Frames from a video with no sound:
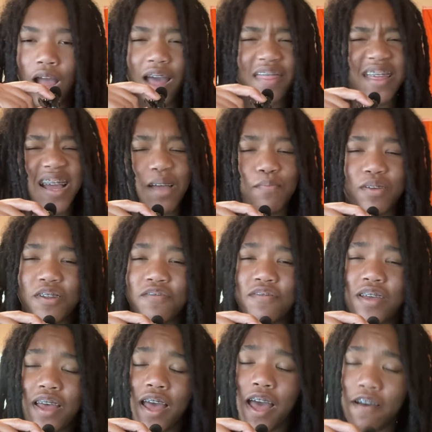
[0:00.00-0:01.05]
I think I
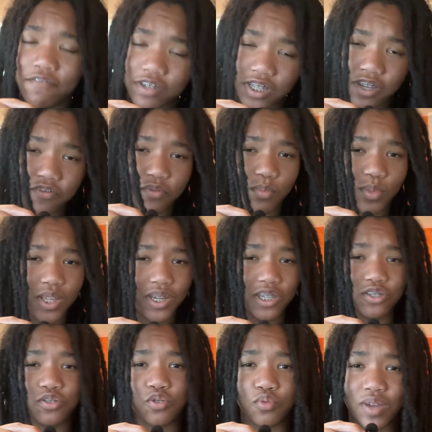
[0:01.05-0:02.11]
benefit heavily from the
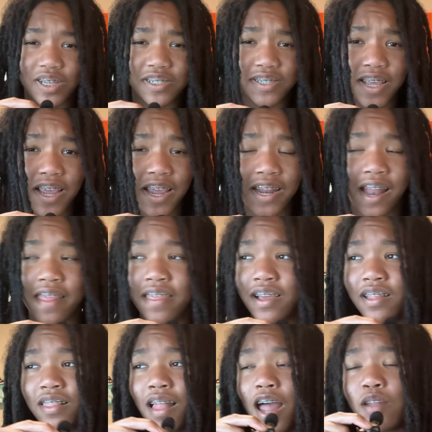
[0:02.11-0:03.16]
additional rest day, and I think
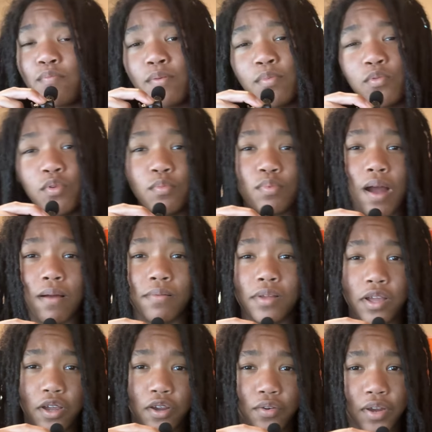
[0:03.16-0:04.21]
a lot of people would
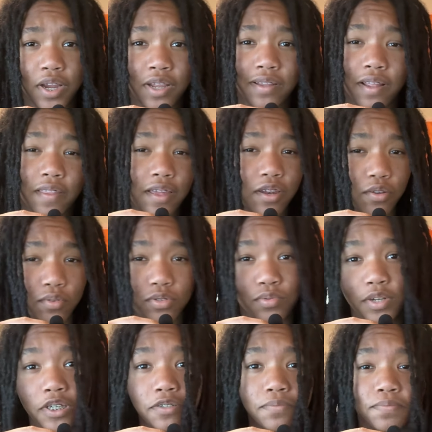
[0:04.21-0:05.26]
probably agree that they do as
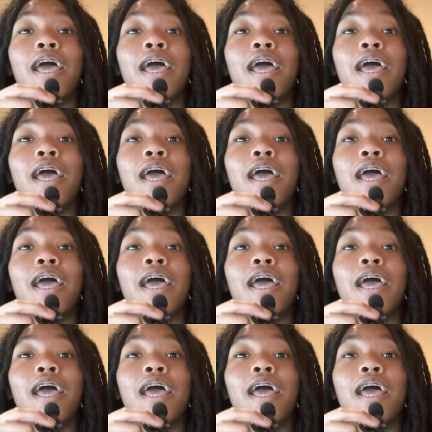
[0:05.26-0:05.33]
well.